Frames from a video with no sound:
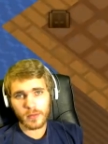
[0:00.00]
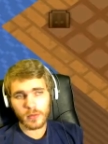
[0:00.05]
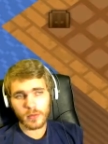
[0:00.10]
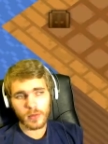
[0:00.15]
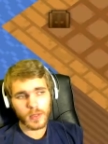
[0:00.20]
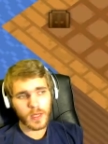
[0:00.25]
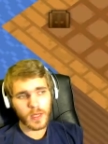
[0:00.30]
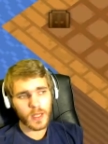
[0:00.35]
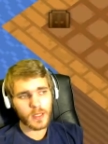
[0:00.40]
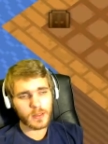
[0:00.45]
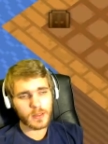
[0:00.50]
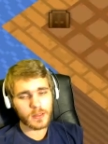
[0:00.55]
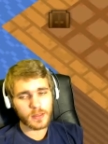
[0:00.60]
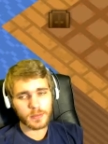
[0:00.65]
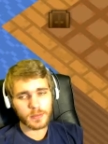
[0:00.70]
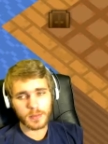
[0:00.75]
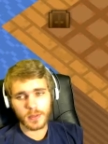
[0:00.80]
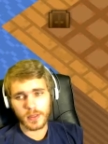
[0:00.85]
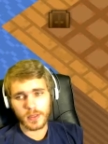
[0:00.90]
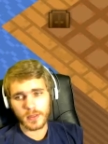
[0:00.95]
back to the
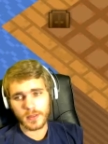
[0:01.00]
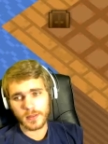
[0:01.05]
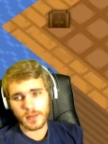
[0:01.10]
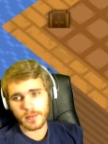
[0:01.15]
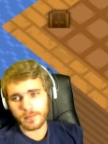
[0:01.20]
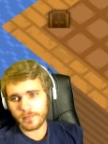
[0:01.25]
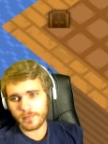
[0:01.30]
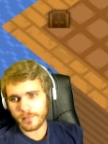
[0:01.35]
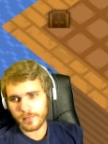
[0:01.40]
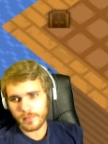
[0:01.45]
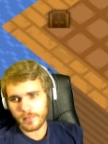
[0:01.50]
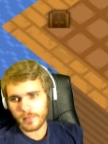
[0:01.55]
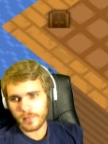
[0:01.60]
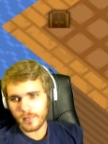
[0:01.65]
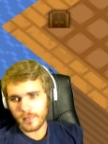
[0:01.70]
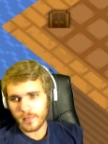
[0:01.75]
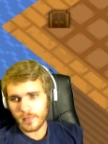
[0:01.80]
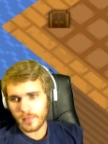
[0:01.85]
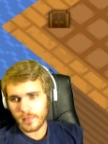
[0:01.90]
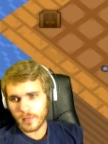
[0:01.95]
Nexus because
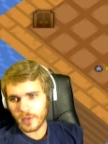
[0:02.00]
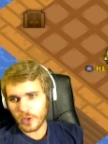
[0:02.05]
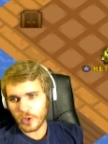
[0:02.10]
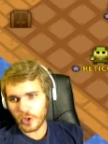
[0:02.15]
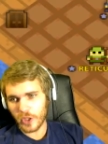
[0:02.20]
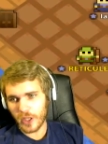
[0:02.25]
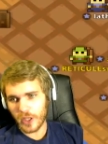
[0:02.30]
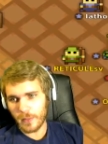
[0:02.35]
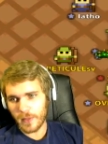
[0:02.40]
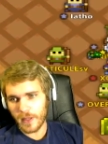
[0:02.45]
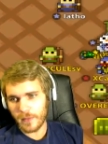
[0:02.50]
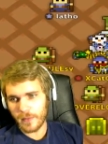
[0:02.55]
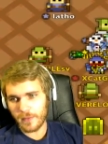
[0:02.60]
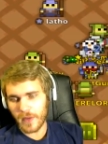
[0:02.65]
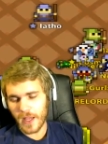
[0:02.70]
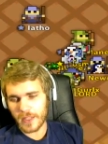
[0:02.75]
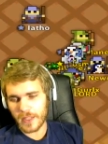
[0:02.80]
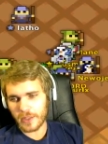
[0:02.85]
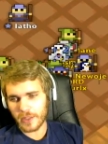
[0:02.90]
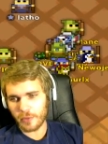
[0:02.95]
Look at me,
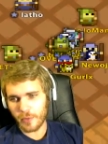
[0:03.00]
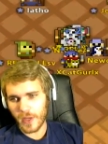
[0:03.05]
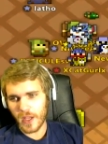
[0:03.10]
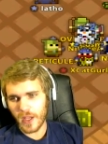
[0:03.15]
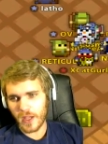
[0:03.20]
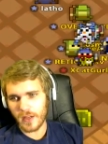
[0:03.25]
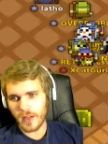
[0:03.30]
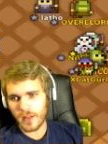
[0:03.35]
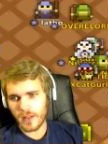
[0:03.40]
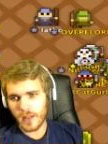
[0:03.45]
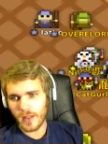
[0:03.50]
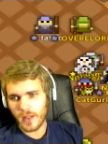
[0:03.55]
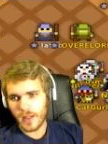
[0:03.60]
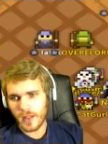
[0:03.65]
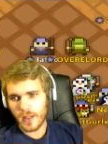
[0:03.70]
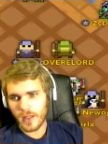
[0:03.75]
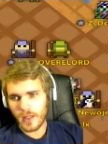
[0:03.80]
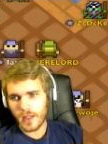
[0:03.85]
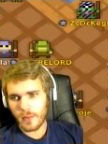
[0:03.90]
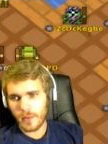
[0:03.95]
I'm flashing red.
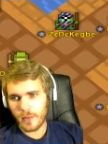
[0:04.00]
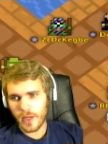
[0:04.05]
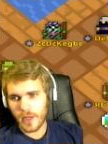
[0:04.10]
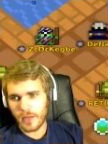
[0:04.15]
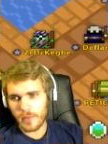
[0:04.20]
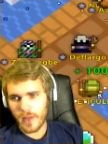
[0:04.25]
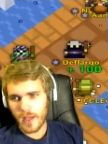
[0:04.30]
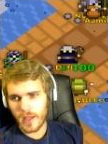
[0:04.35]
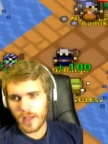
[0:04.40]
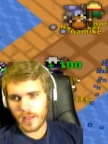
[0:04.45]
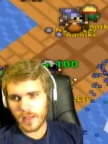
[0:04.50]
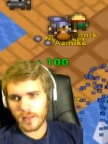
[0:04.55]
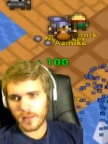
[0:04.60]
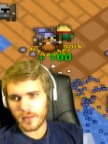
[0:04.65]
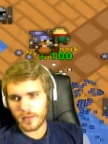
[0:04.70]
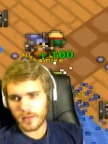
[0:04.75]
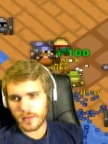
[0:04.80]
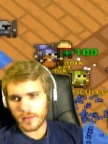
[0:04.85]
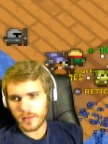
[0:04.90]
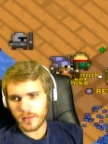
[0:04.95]
I'm red
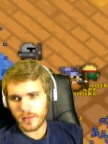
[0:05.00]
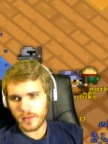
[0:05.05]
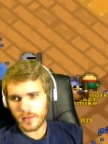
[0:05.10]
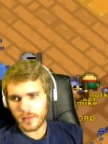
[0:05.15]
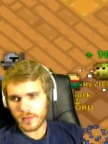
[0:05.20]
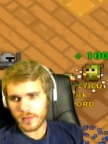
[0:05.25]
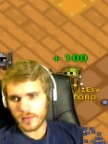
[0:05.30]
man.